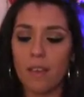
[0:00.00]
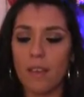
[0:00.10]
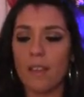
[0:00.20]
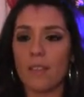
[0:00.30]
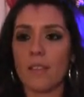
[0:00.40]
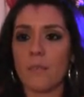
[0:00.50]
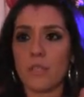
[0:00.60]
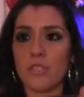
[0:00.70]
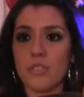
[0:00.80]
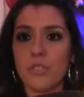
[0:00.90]
And let
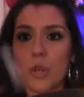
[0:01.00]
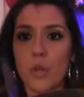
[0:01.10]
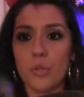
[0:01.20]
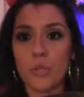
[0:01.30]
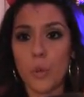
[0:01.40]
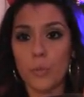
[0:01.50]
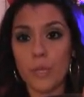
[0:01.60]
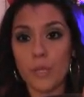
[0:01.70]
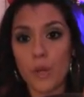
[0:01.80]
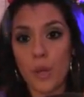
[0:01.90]
me just dump
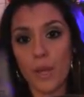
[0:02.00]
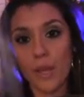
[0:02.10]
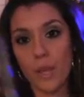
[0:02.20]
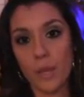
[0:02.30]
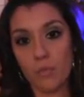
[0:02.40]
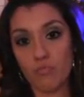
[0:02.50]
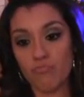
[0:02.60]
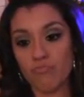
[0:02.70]
these all in.